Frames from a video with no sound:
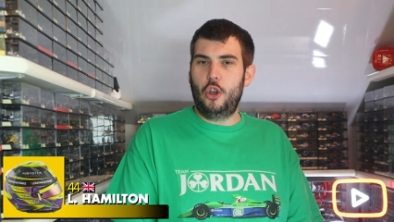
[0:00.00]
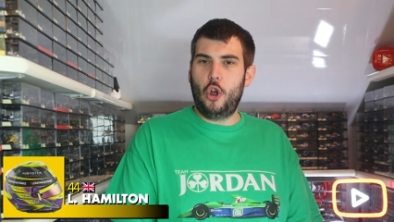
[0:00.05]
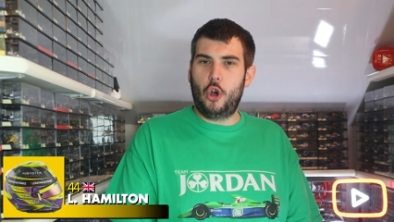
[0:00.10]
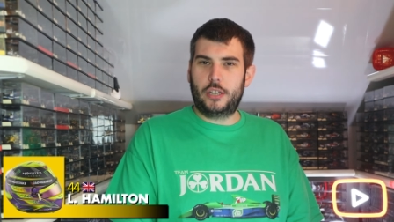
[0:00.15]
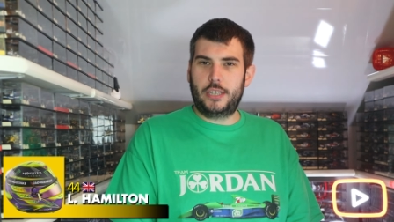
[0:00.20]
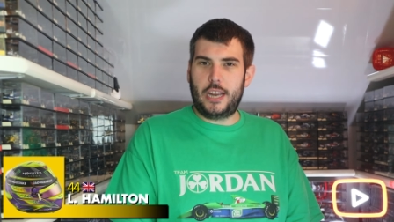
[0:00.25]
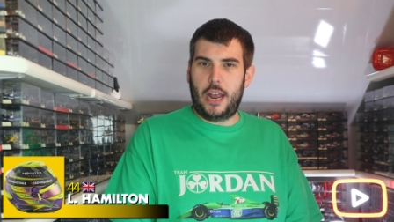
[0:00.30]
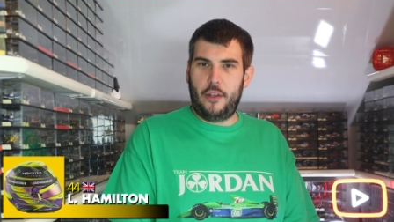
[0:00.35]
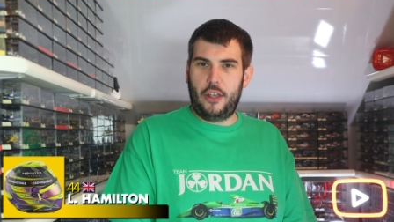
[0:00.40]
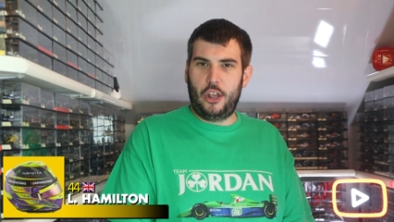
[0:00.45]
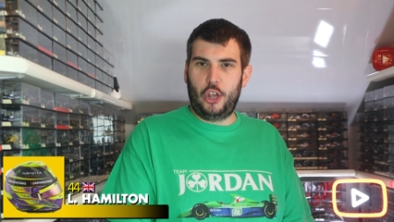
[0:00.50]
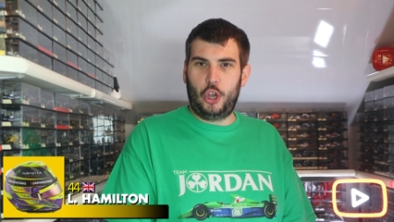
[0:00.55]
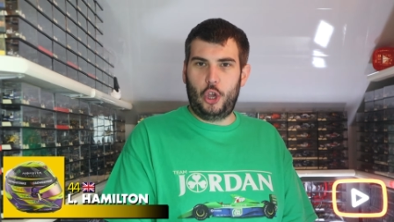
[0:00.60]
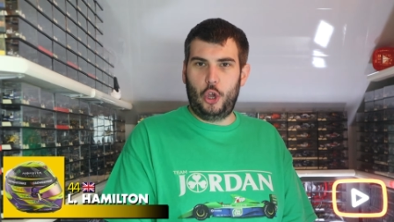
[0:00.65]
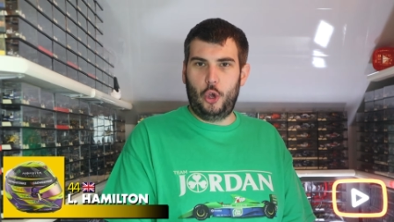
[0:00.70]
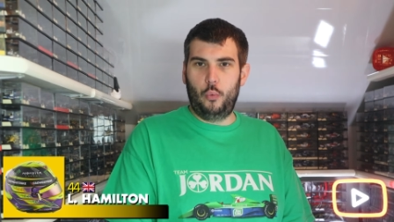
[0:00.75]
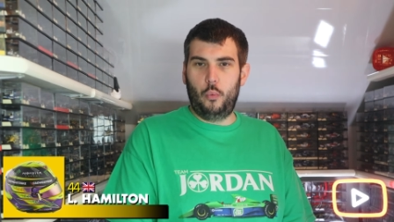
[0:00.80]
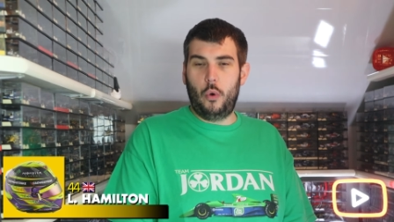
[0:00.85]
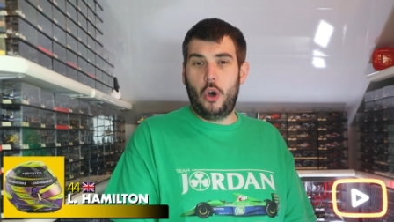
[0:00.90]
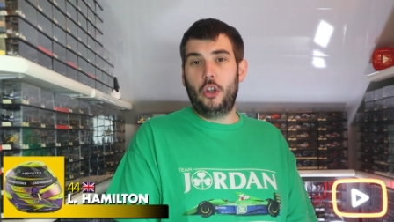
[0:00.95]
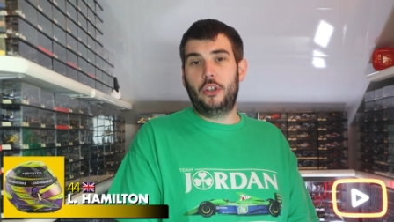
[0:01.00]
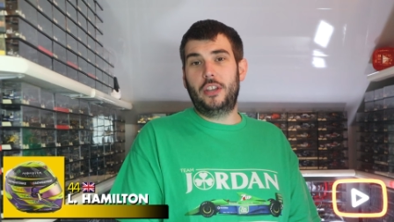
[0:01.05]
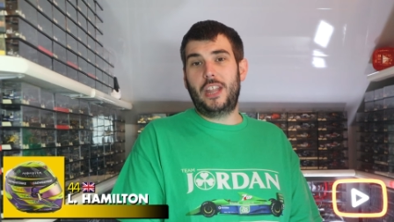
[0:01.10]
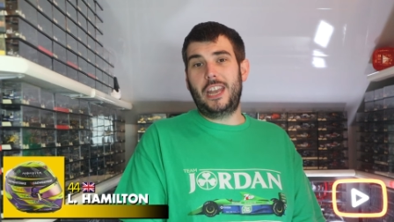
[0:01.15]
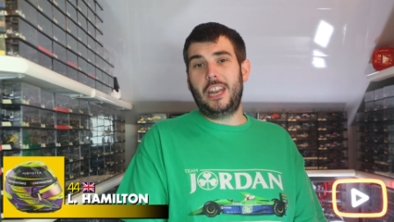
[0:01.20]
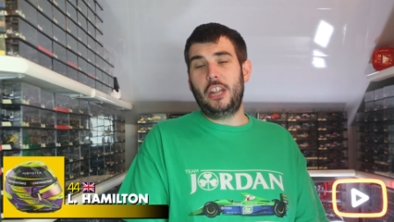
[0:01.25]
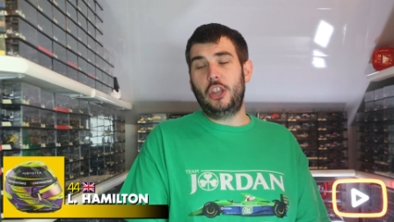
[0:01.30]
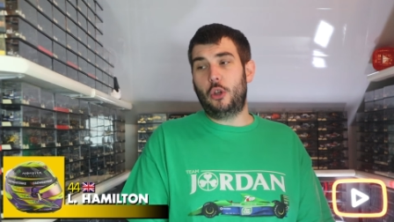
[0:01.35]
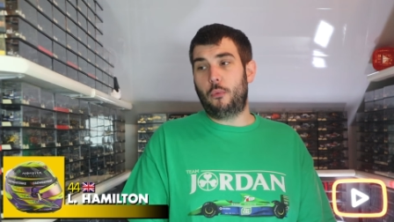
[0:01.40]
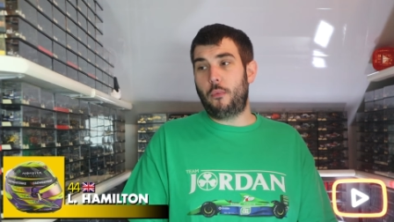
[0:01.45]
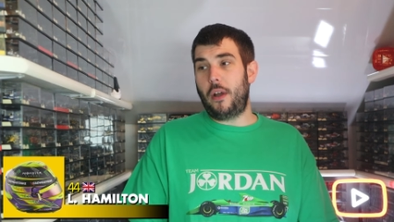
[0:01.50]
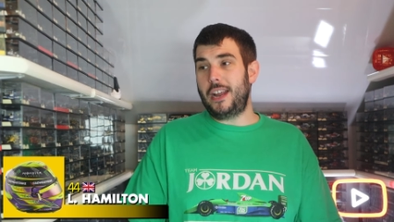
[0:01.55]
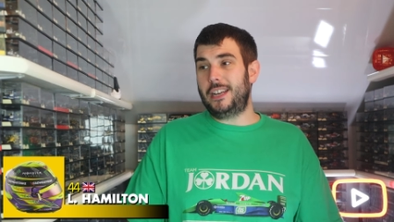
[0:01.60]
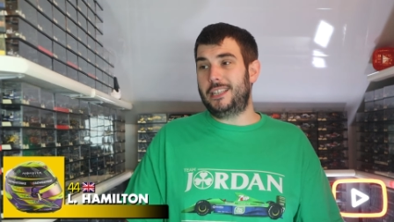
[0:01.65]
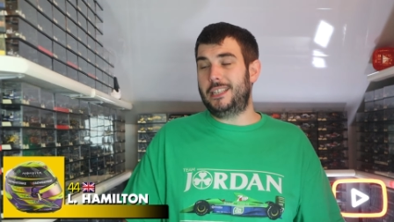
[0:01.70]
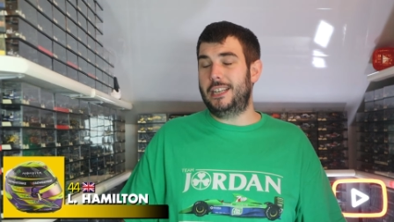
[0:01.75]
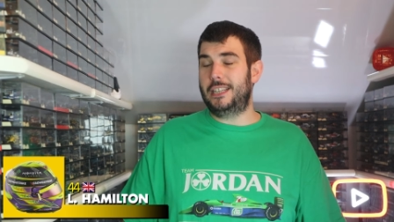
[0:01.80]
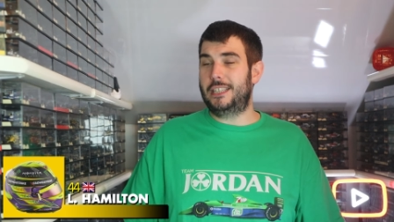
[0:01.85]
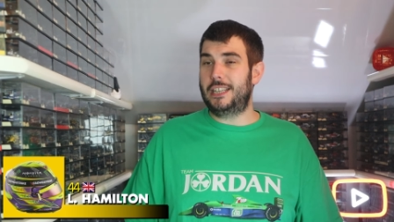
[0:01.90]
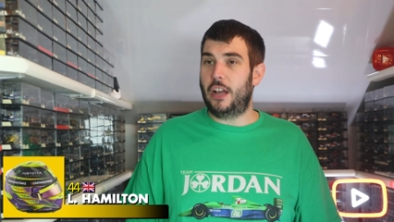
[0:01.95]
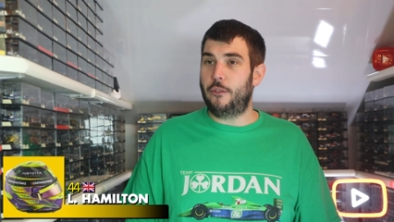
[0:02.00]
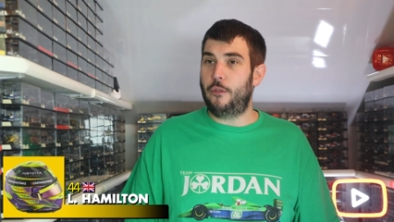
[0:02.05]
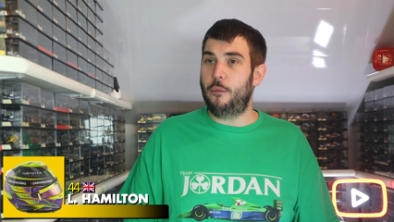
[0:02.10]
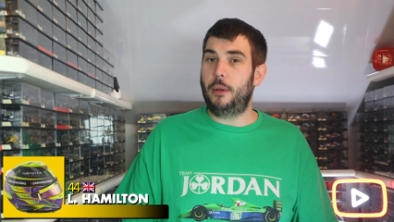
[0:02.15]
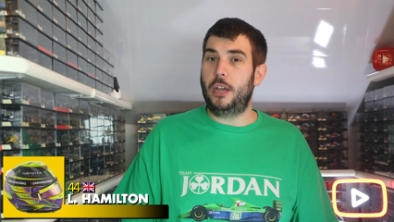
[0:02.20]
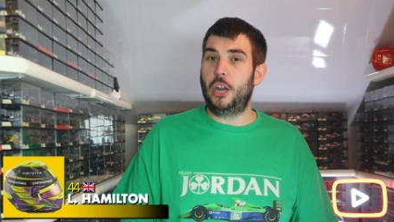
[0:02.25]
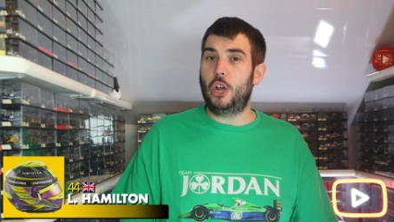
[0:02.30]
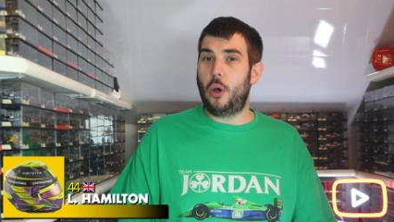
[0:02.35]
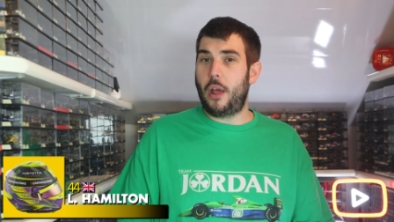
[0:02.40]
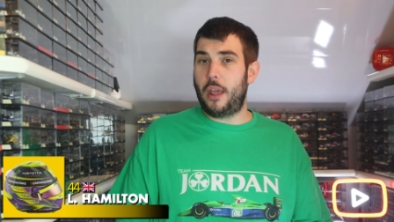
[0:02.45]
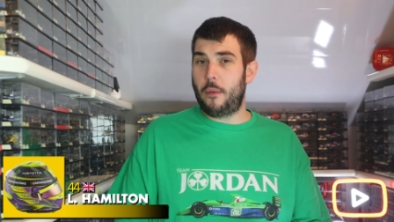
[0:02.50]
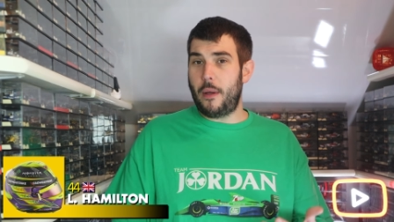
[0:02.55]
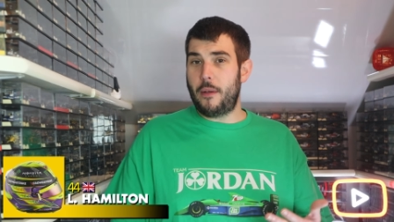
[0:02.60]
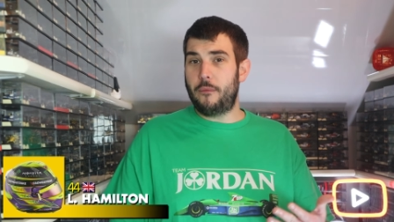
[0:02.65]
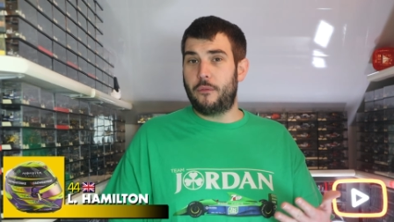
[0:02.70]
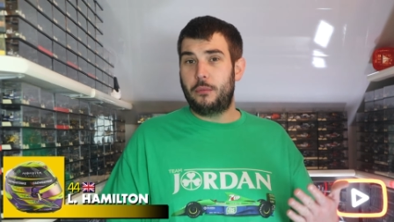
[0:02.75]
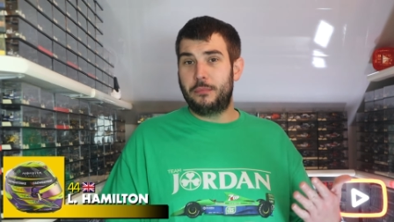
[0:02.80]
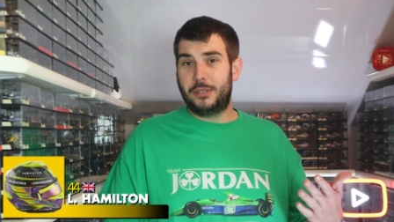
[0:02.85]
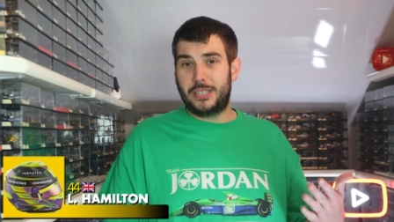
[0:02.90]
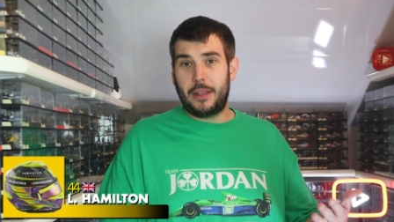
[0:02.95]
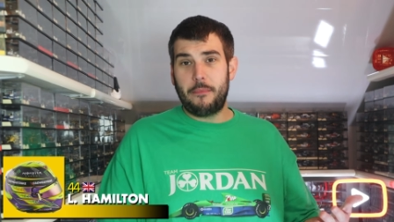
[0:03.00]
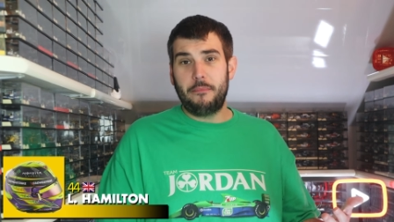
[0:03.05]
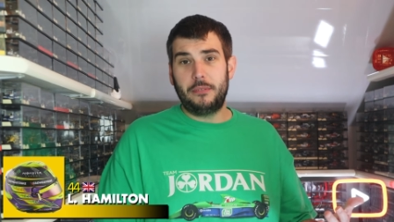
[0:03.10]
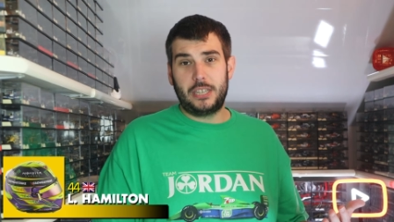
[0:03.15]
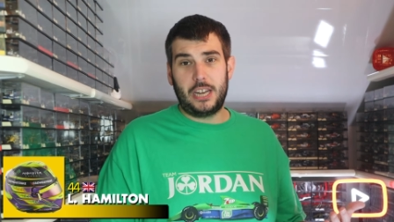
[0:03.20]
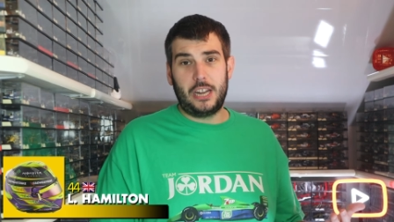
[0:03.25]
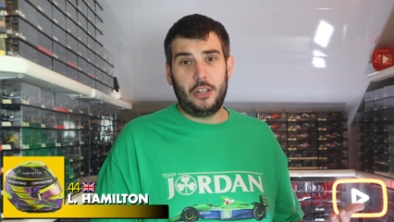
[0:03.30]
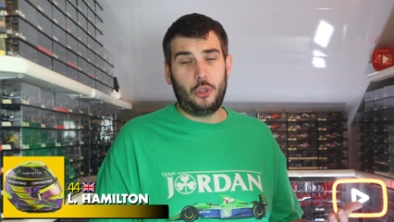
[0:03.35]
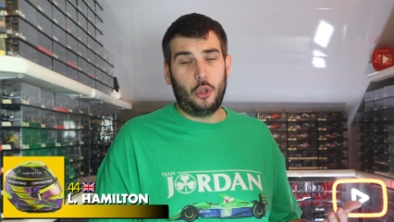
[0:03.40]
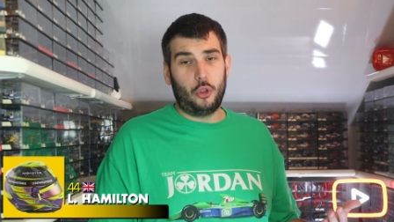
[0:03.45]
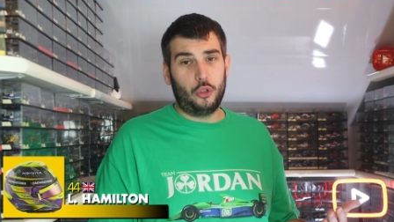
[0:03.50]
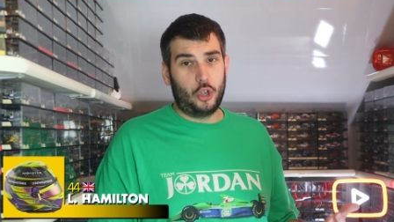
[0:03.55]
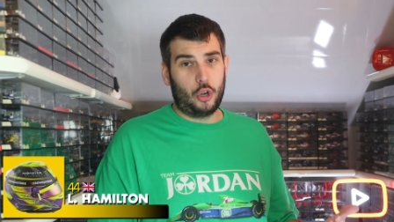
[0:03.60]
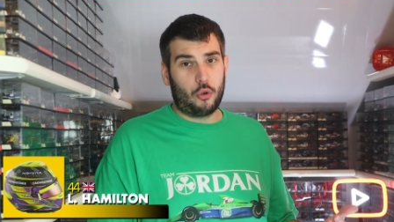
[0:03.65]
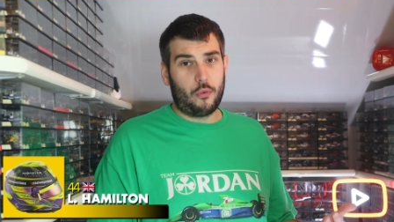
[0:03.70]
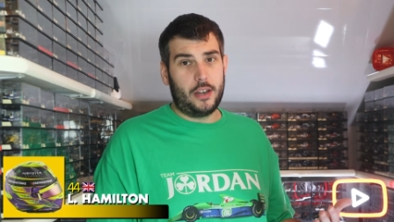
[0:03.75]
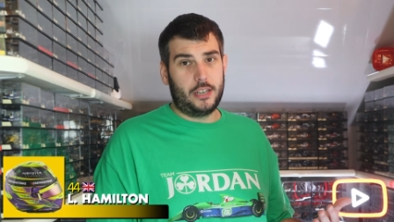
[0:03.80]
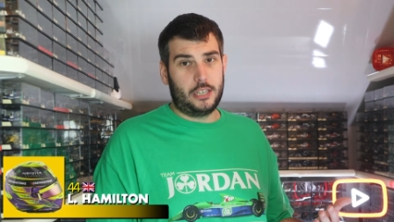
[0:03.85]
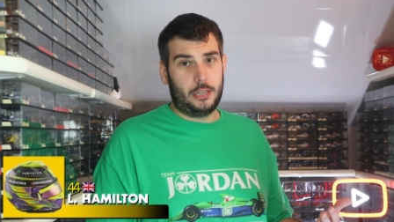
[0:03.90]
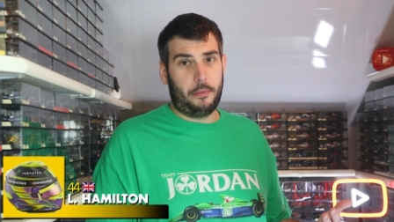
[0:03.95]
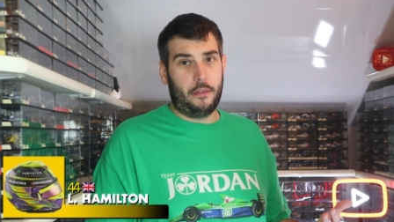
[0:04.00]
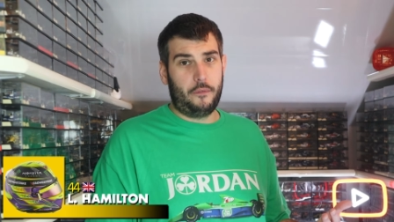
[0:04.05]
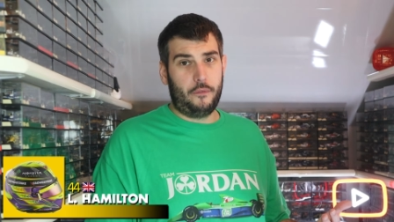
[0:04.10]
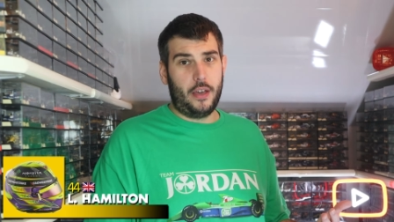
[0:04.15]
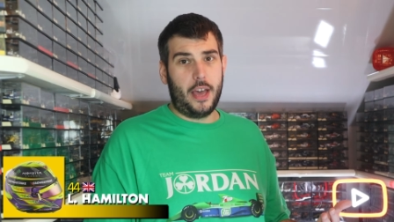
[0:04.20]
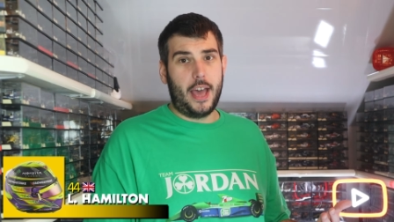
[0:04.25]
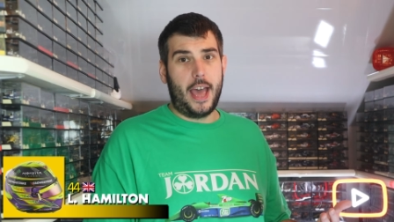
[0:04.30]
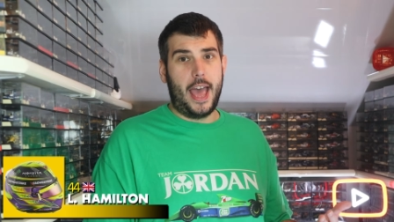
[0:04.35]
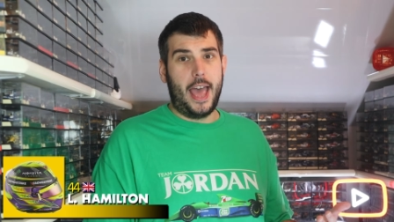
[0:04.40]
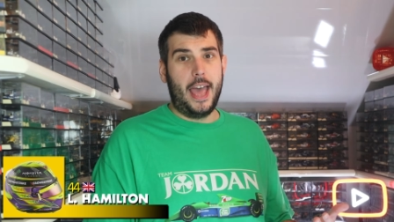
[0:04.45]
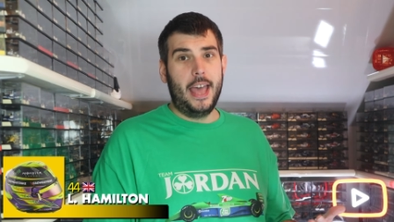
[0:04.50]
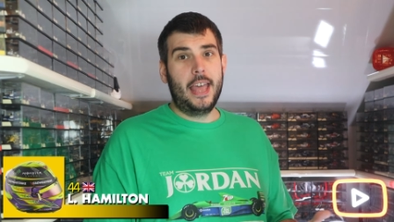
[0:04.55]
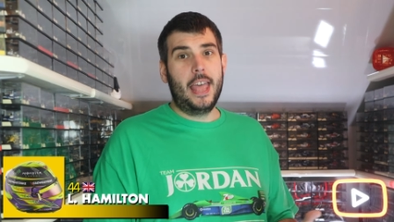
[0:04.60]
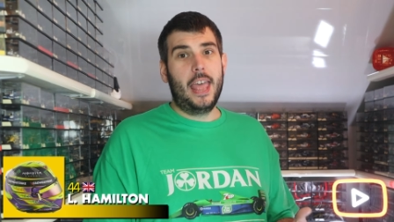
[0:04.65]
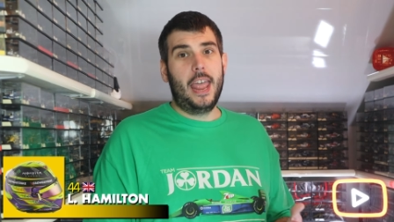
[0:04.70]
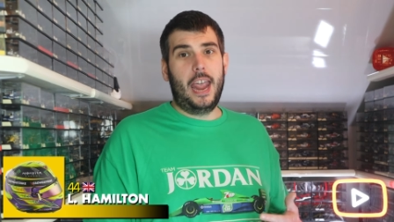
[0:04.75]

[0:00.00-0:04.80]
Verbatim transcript: Knocked out in Q1. Then in the race itself, I mean, he went from 17th on the grid, to be fair,